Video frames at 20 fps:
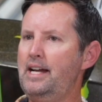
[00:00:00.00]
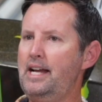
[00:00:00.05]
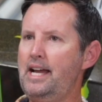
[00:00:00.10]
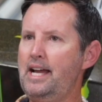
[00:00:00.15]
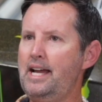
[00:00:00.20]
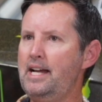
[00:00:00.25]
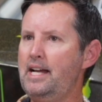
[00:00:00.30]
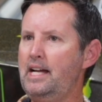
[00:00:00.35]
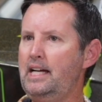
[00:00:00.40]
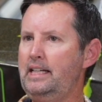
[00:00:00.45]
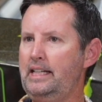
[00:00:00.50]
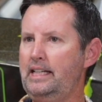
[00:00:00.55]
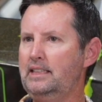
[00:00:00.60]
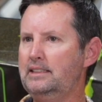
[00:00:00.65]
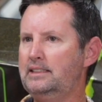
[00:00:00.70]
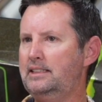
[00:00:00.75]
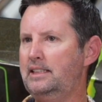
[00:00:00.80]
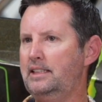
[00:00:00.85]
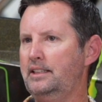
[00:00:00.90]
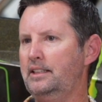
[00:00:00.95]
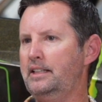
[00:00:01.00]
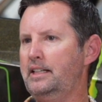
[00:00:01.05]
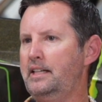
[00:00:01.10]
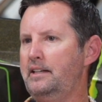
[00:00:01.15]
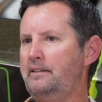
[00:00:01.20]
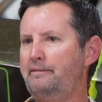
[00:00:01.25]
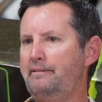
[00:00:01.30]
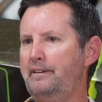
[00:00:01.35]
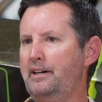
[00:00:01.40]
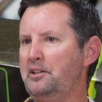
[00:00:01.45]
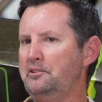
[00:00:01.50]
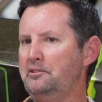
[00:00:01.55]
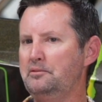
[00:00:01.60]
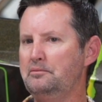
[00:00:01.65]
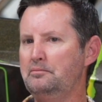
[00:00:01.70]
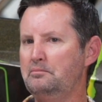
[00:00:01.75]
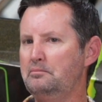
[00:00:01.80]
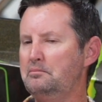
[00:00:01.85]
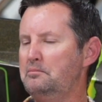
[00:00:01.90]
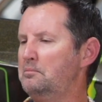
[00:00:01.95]
and instantly felt
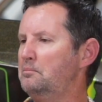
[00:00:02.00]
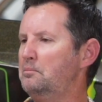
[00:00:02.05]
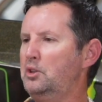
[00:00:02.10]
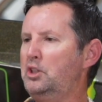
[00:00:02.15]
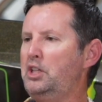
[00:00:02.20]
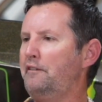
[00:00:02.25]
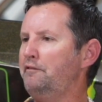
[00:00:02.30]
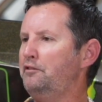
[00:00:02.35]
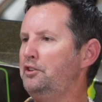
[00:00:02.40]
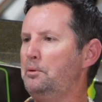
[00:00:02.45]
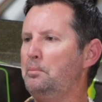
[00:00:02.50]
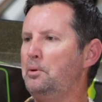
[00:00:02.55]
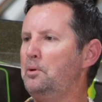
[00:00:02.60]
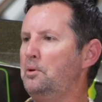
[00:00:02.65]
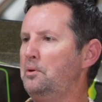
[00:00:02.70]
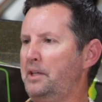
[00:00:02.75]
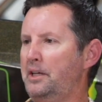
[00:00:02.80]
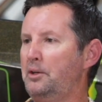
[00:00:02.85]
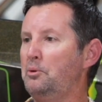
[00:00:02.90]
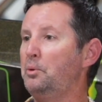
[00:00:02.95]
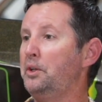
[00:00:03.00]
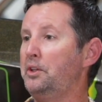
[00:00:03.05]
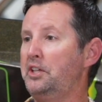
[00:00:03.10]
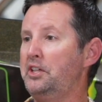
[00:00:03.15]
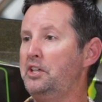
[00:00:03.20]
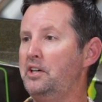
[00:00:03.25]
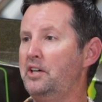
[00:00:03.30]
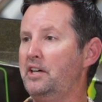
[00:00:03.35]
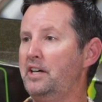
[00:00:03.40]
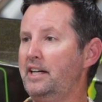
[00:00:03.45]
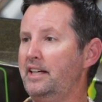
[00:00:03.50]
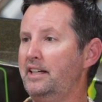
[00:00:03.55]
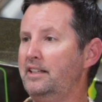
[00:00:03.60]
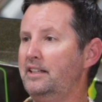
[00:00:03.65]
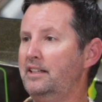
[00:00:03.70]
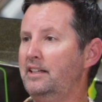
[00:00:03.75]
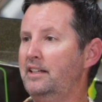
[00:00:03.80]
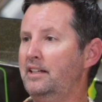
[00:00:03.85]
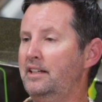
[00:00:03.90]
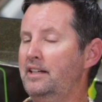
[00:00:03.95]
comfortable and really good on it.
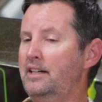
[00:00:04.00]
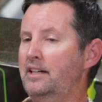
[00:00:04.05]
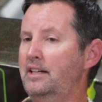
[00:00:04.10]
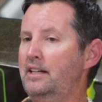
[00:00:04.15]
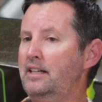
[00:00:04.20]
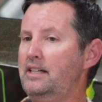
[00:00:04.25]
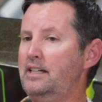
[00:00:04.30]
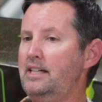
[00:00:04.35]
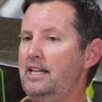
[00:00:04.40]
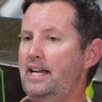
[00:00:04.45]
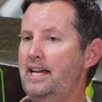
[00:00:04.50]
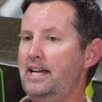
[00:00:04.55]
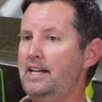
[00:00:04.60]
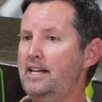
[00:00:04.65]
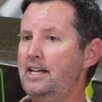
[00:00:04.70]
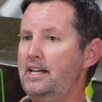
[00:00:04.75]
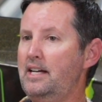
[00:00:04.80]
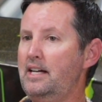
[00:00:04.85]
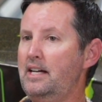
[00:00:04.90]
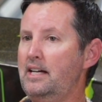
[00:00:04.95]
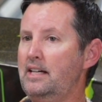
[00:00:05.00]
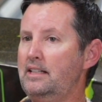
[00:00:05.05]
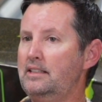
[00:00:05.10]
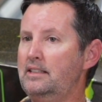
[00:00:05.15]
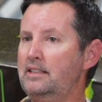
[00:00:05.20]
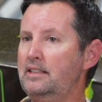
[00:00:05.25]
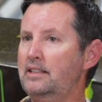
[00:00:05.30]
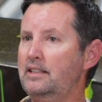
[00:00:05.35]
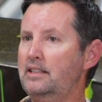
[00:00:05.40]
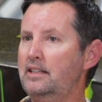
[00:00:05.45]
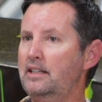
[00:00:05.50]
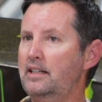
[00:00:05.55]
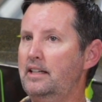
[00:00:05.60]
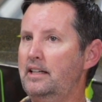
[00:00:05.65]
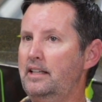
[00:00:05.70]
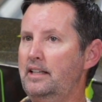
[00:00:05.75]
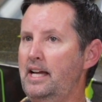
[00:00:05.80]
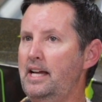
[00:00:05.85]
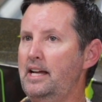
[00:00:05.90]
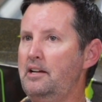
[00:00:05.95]
And
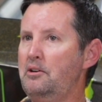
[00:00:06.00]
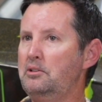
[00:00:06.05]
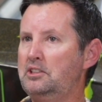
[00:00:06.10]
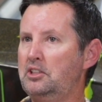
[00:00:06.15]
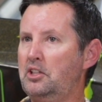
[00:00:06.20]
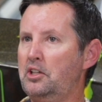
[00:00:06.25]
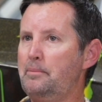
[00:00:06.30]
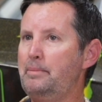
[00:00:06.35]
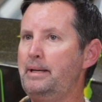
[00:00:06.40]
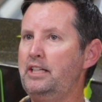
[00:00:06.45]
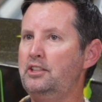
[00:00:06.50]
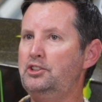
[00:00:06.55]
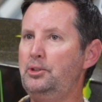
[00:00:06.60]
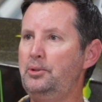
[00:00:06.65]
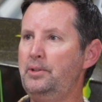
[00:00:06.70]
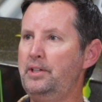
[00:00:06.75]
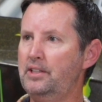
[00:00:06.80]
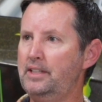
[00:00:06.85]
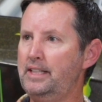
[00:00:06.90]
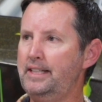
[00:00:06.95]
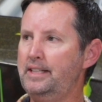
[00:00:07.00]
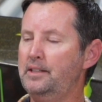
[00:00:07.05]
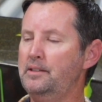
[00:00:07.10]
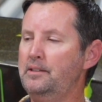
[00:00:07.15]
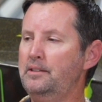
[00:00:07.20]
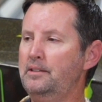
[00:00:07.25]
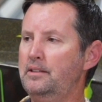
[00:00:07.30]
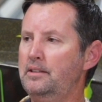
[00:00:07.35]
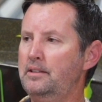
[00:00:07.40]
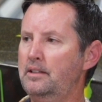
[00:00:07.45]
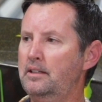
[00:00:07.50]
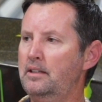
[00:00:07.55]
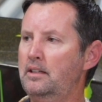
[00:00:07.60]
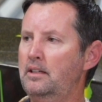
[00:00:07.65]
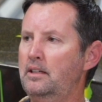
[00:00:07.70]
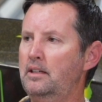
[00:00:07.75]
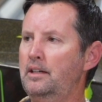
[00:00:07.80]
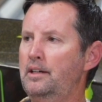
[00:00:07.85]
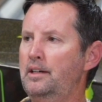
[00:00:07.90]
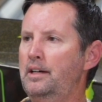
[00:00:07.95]
it was going to be a two-year deal,
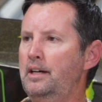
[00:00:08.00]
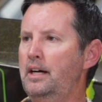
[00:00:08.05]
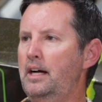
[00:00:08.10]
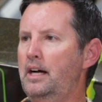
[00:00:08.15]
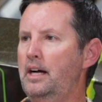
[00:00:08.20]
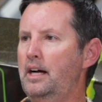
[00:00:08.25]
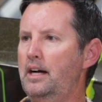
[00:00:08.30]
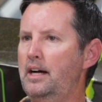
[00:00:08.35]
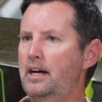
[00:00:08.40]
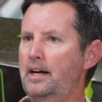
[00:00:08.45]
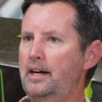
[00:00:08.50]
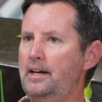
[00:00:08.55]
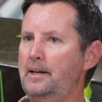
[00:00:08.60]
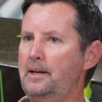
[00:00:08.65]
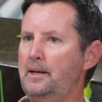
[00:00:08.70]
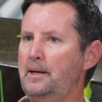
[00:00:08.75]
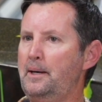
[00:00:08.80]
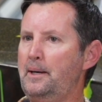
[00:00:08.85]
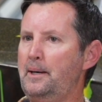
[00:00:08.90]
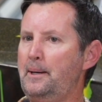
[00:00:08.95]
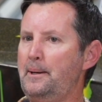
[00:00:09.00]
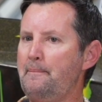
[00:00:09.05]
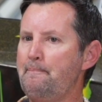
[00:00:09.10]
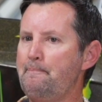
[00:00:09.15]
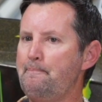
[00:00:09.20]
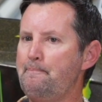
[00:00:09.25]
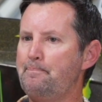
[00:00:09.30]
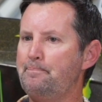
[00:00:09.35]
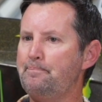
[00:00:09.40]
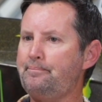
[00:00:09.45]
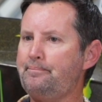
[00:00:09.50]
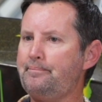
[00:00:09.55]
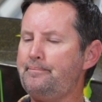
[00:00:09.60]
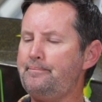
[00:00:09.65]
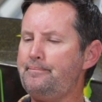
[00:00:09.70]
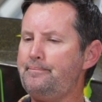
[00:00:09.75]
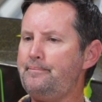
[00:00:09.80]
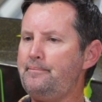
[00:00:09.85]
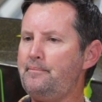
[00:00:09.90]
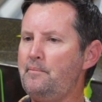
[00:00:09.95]
um,
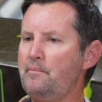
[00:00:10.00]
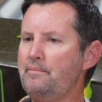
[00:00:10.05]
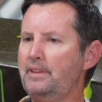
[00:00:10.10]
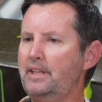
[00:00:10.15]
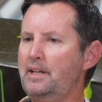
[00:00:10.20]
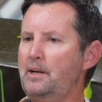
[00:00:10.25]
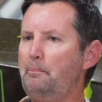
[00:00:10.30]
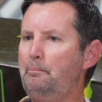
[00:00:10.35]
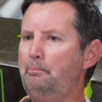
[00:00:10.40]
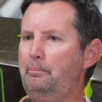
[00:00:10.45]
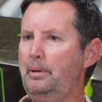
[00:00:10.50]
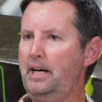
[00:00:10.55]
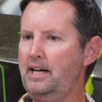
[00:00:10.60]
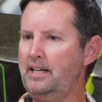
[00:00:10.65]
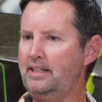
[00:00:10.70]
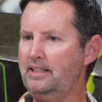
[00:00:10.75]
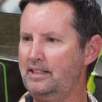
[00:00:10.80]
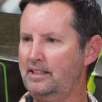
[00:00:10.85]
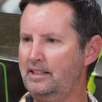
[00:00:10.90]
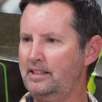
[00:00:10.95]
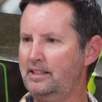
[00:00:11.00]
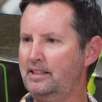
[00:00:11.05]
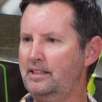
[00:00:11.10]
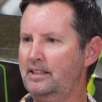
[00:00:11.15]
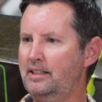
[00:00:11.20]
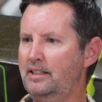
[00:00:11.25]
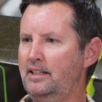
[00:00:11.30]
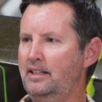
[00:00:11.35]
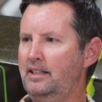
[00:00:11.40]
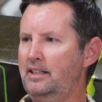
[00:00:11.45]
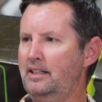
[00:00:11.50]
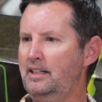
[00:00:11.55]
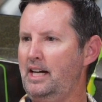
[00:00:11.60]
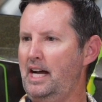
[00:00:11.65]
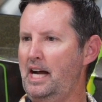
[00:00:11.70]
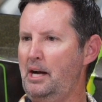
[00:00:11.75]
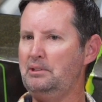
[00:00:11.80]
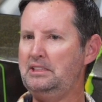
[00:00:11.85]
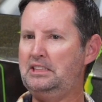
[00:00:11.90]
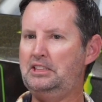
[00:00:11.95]
but
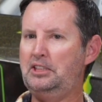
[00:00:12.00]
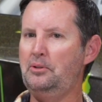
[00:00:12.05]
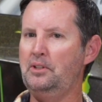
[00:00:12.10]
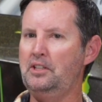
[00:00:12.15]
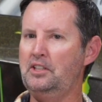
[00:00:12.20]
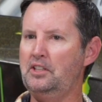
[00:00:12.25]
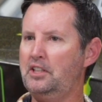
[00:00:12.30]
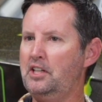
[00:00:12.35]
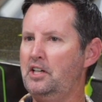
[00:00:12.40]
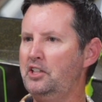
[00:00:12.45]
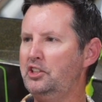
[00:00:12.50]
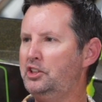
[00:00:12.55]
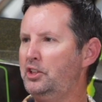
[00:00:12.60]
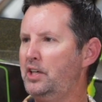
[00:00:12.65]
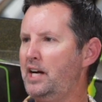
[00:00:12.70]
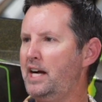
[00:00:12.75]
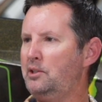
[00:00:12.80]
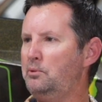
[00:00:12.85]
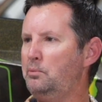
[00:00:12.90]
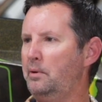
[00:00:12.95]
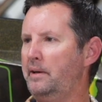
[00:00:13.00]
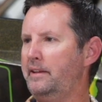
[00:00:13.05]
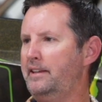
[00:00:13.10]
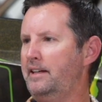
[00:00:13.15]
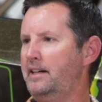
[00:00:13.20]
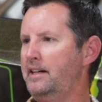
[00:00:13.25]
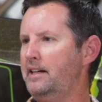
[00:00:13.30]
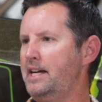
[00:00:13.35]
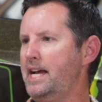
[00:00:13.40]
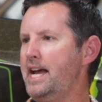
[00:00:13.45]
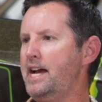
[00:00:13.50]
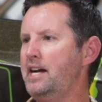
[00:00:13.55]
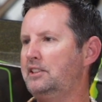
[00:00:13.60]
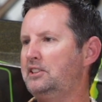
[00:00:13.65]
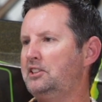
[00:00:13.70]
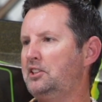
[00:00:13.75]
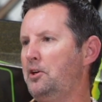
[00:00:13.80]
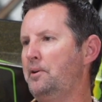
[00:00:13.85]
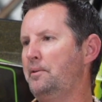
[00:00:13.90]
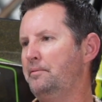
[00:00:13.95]
I was still under contract with uh,
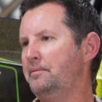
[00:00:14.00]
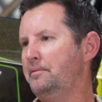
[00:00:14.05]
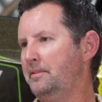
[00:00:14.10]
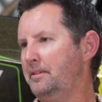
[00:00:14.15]
AXO,